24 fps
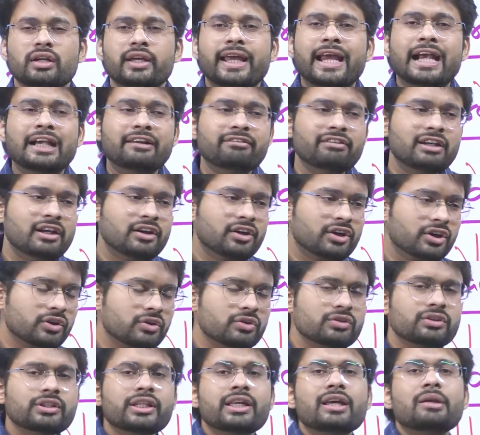It will
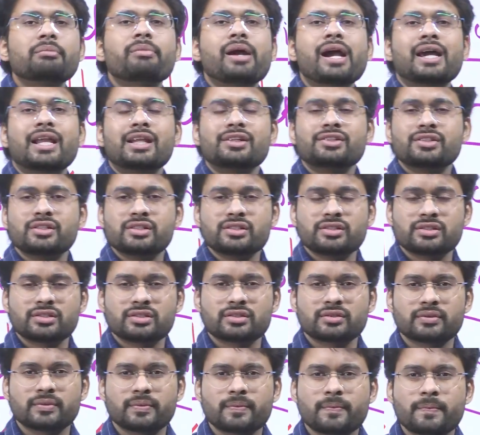ruin their marriages.
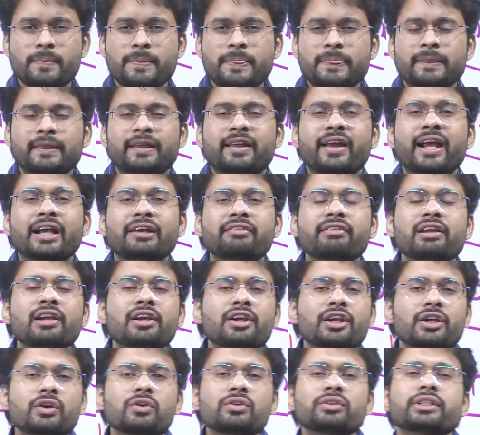It will
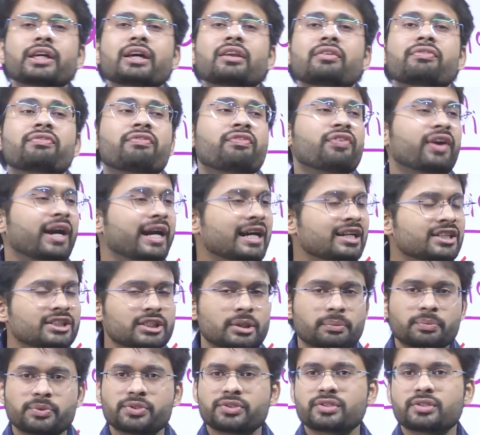ruin their
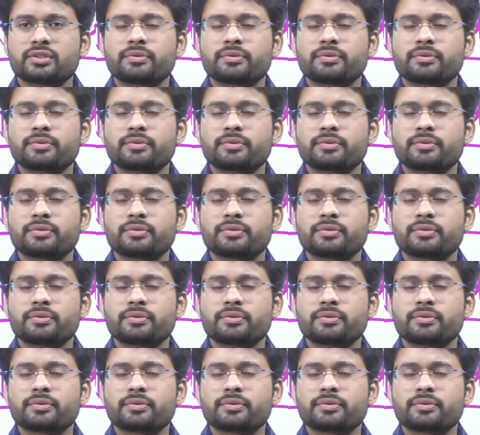friendships.